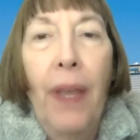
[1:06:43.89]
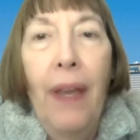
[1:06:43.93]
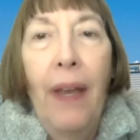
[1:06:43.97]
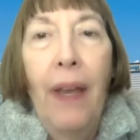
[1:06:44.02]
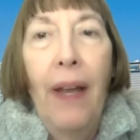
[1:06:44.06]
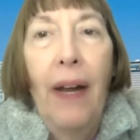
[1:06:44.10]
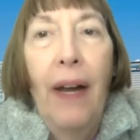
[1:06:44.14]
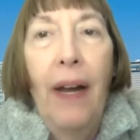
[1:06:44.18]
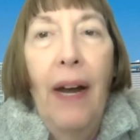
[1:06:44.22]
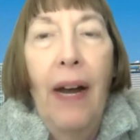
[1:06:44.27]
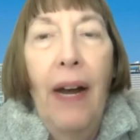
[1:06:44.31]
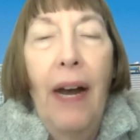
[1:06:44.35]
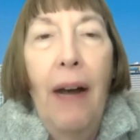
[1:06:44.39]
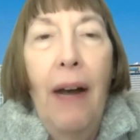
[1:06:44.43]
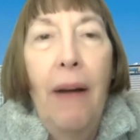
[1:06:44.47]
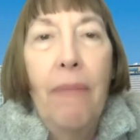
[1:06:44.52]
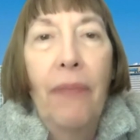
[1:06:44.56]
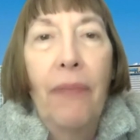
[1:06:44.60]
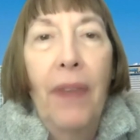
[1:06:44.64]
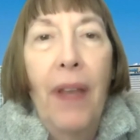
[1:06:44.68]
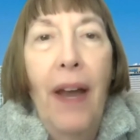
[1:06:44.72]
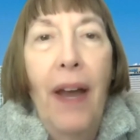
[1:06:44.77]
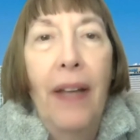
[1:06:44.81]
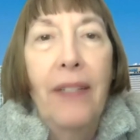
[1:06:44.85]
Um, I
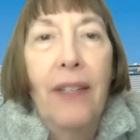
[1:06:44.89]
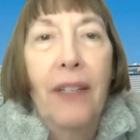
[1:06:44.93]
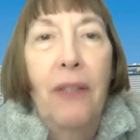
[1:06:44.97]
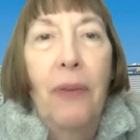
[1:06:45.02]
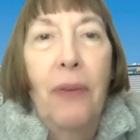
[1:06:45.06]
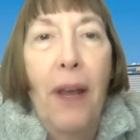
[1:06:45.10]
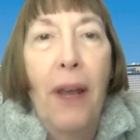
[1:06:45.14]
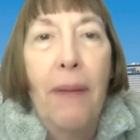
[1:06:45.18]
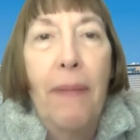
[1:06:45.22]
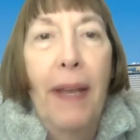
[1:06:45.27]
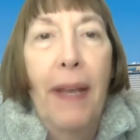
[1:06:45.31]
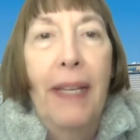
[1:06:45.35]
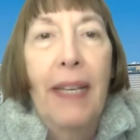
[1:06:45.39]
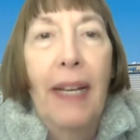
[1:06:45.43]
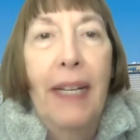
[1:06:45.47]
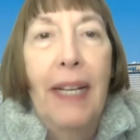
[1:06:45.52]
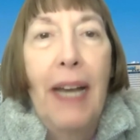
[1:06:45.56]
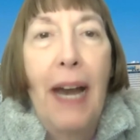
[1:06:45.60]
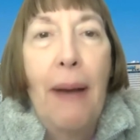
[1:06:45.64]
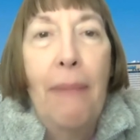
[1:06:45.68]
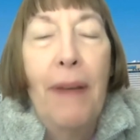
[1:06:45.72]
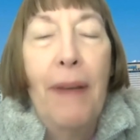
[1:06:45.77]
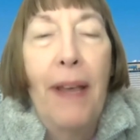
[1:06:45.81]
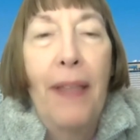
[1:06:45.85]
just want to make a
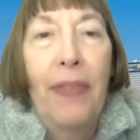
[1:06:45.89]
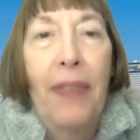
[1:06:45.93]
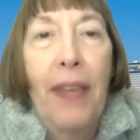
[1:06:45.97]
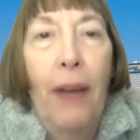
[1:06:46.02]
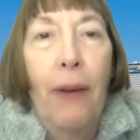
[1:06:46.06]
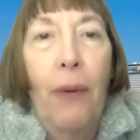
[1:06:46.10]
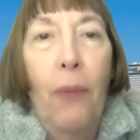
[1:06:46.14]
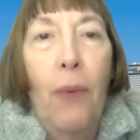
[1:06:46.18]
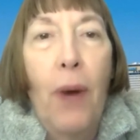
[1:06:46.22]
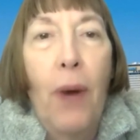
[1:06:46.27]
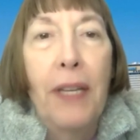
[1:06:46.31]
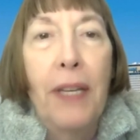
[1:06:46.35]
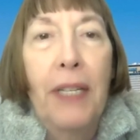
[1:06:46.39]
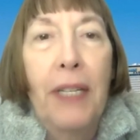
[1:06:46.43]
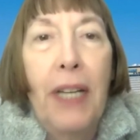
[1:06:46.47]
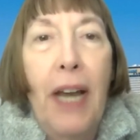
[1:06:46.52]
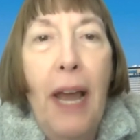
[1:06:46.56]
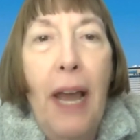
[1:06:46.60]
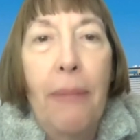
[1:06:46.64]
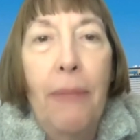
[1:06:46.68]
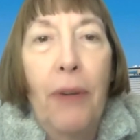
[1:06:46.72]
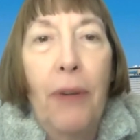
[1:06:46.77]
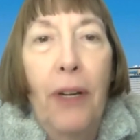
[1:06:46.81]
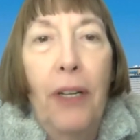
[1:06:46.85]
comment that one time
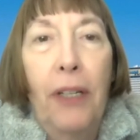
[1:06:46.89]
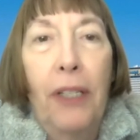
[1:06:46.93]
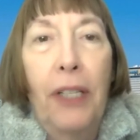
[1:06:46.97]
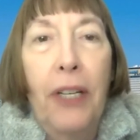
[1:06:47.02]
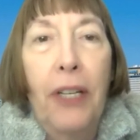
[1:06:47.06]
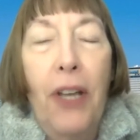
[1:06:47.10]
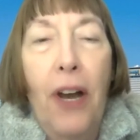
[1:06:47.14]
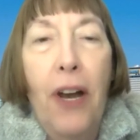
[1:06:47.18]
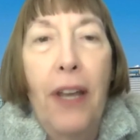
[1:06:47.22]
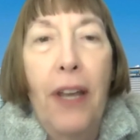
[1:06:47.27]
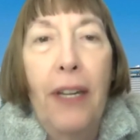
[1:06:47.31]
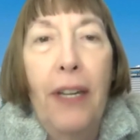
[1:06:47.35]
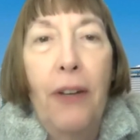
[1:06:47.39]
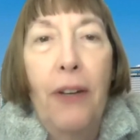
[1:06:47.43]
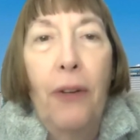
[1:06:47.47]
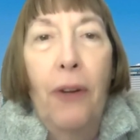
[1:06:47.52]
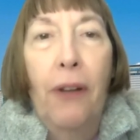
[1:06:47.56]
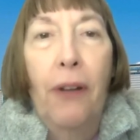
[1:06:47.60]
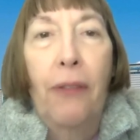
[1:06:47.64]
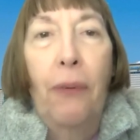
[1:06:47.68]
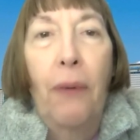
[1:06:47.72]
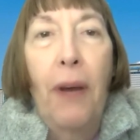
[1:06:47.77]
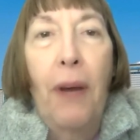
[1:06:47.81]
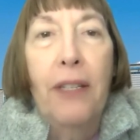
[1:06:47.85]
early on at
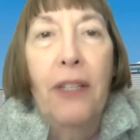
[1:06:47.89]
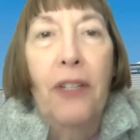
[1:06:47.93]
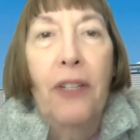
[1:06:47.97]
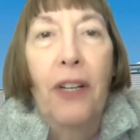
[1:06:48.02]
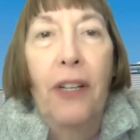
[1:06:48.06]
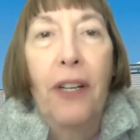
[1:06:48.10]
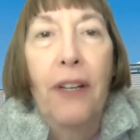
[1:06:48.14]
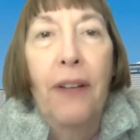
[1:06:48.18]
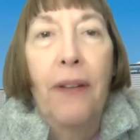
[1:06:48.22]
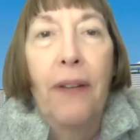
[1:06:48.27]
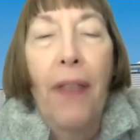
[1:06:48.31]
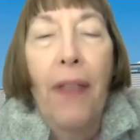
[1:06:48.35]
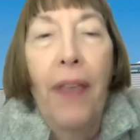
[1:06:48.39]
Northwestern,